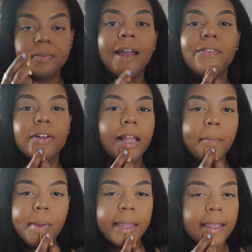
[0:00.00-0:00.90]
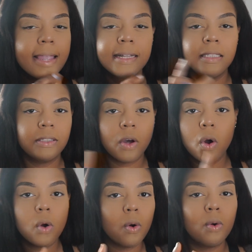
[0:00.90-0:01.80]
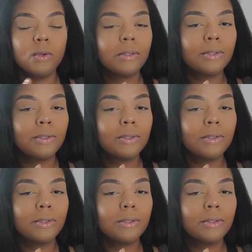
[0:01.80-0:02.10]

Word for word: I feel like baking is so